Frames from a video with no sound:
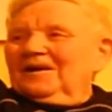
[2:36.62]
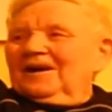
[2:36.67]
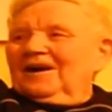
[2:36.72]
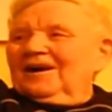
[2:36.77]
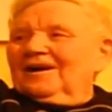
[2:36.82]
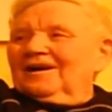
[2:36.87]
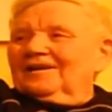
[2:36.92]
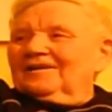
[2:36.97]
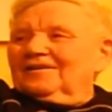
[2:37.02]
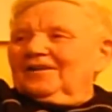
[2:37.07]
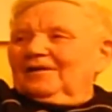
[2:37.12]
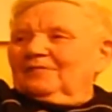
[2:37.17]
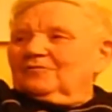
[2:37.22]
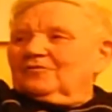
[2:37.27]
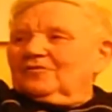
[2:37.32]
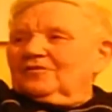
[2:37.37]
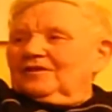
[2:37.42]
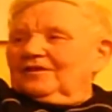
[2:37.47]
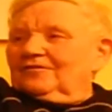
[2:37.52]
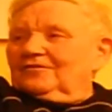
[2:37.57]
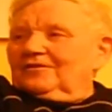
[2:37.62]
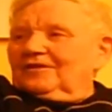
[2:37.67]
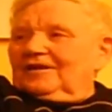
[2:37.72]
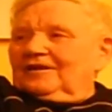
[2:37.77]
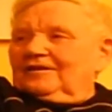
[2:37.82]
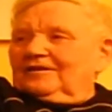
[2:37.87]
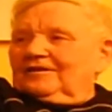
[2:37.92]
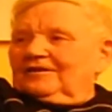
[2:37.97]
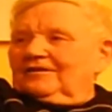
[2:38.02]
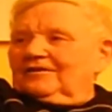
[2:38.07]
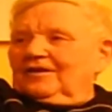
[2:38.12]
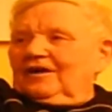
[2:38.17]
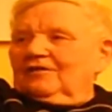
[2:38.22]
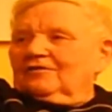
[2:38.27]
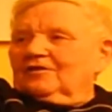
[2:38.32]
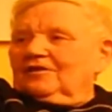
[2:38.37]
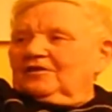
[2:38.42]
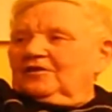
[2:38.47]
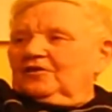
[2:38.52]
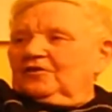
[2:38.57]
and I'm living down
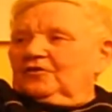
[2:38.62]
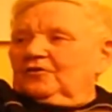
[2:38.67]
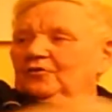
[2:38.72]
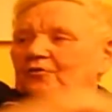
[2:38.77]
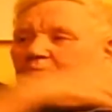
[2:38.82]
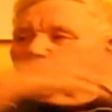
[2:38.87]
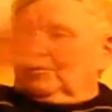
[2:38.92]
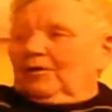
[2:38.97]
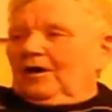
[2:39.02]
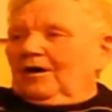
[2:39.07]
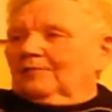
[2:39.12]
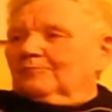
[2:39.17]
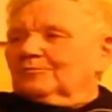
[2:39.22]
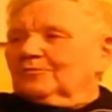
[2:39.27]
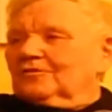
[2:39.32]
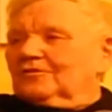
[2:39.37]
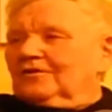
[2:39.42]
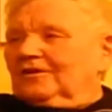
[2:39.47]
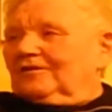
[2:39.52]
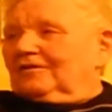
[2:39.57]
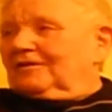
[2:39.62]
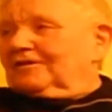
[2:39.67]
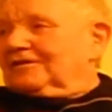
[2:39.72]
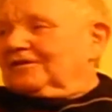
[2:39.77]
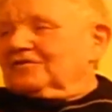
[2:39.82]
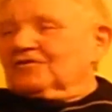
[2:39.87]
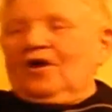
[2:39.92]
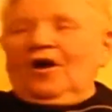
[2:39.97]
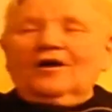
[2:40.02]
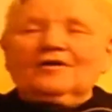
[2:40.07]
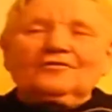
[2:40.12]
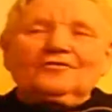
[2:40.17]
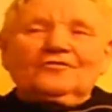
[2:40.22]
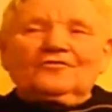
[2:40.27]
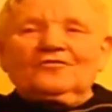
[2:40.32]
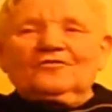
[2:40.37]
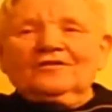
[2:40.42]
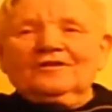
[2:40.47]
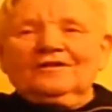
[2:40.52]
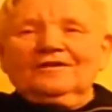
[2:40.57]
in a new apartment here at the
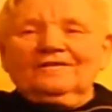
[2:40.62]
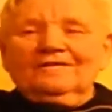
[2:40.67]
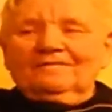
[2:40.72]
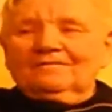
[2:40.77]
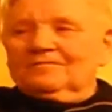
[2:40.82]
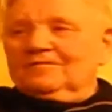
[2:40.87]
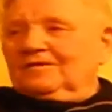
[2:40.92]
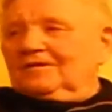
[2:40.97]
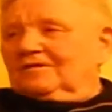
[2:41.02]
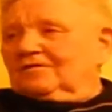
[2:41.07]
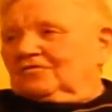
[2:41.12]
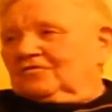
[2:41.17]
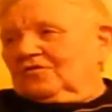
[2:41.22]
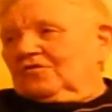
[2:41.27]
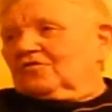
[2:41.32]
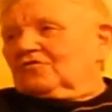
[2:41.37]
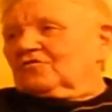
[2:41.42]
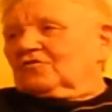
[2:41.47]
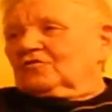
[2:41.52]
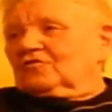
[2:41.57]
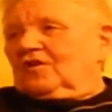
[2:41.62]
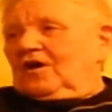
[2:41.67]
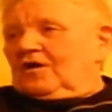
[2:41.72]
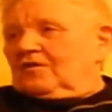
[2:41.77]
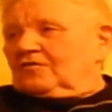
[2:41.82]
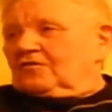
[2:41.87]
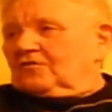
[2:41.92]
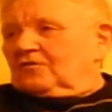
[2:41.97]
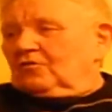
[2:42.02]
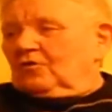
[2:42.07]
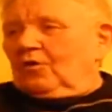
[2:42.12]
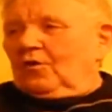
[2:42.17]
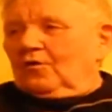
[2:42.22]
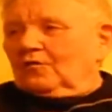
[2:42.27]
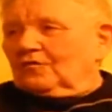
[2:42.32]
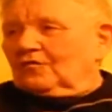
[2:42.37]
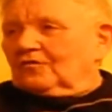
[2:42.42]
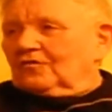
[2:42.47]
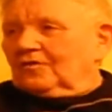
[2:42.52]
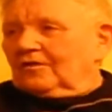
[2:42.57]
docks. Just across the road
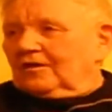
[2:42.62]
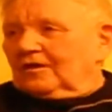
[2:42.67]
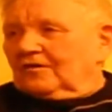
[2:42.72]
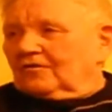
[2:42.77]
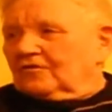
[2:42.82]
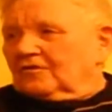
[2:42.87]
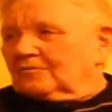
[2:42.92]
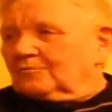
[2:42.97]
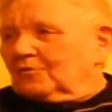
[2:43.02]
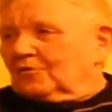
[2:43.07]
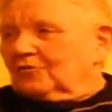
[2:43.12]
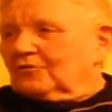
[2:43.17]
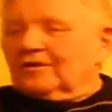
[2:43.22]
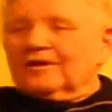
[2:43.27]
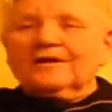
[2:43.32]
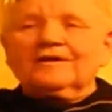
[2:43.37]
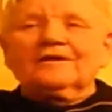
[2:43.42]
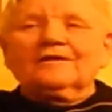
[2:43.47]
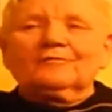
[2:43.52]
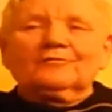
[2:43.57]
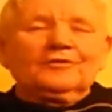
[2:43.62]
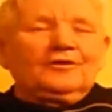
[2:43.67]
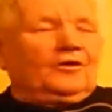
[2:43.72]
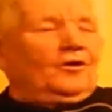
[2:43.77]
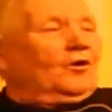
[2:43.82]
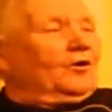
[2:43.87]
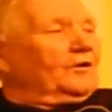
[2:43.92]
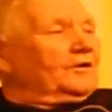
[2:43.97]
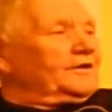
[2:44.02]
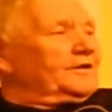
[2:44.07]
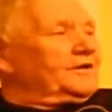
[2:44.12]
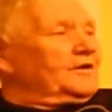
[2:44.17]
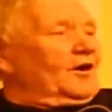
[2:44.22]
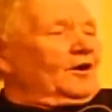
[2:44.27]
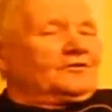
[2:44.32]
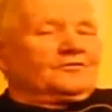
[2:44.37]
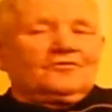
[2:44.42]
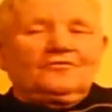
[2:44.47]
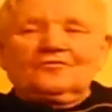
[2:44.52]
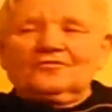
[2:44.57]
is the marina with all the
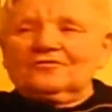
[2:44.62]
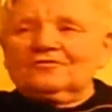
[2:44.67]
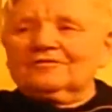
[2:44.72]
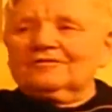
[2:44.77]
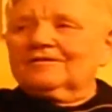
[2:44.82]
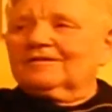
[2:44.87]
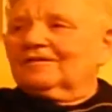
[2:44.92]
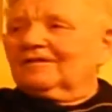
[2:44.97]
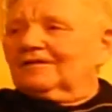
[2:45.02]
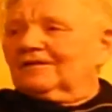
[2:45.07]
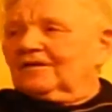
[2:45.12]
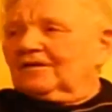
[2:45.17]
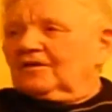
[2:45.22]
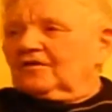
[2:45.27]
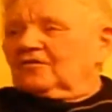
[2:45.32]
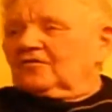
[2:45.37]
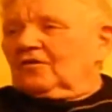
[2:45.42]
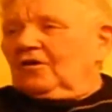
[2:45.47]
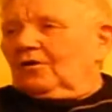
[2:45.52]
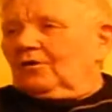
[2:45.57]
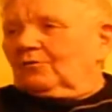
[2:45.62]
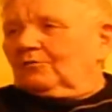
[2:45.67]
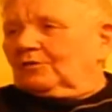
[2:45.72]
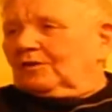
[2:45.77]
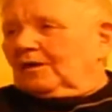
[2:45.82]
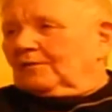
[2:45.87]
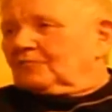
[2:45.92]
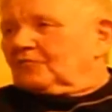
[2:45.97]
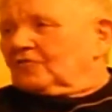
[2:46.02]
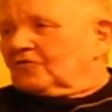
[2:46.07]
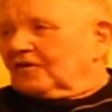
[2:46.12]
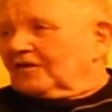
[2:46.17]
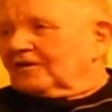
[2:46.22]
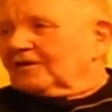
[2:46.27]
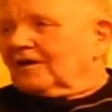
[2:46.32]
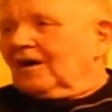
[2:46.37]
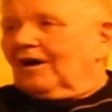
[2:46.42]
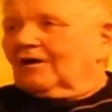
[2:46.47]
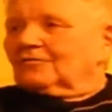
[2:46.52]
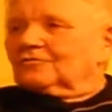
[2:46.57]
yachts. So when I'm sitting
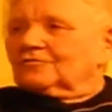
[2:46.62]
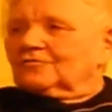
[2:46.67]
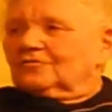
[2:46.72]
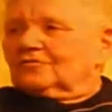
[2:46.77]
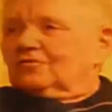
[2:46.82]
out the